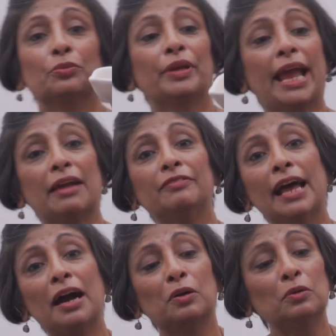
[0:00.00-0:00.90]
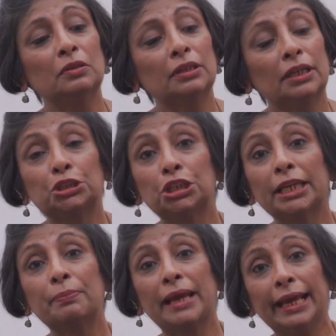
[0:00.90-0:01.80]
we have now a
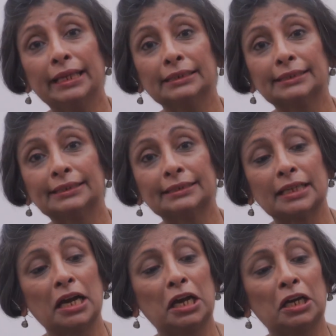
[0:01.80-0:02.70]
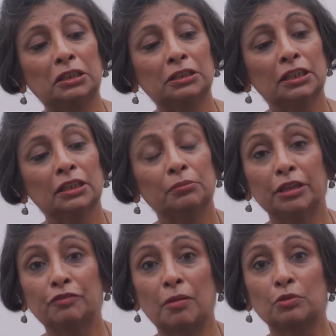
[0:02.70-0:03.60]
chili paste made
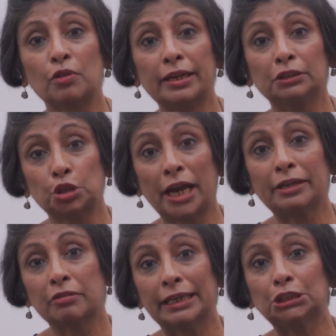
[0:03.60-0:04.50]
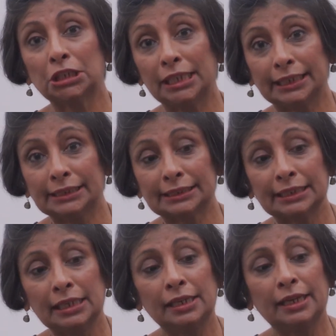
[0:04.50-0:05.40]
from dried red chilies,
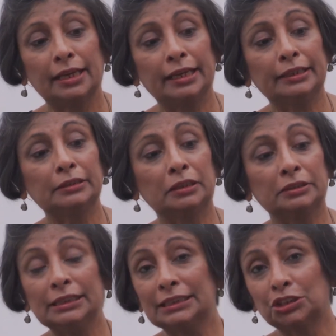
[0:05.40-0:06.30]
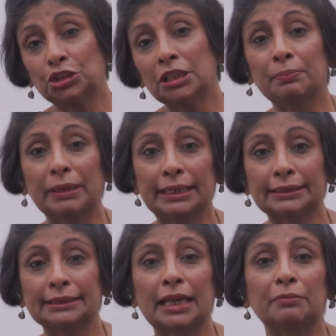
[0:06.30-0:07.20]
and this chili
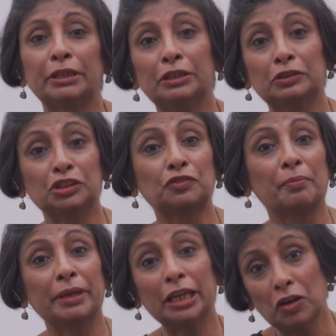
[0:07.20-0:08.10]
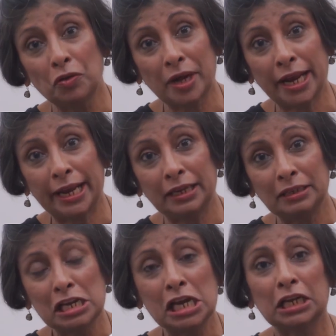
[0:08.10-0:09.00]
paste can be used for mee goreng,
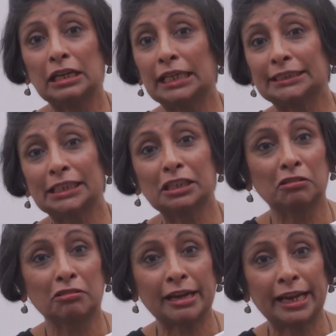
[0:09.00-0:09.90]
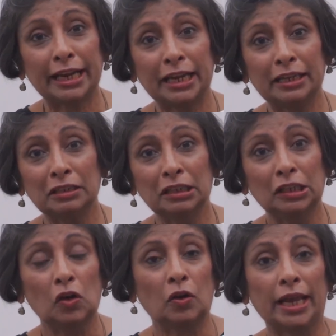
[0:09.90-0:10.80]
nasi goreng,
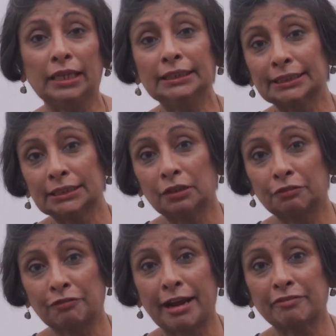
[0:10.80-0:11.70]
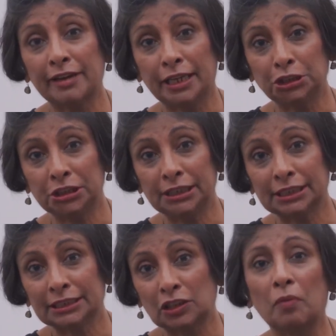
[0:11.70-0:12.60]
or any stir-fried
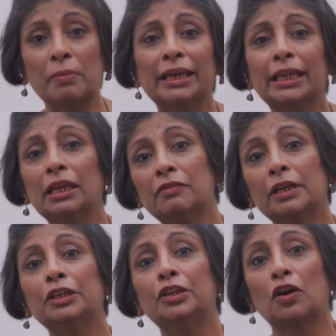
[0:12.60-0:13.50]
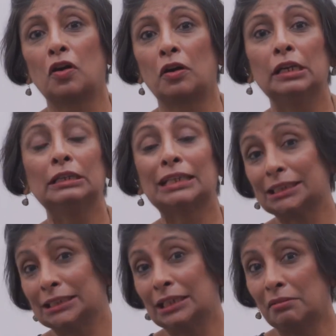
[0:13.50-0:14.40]
veggies, or make even your
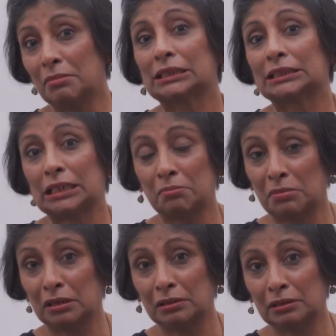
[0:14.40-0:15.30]
nasi lemak sambal.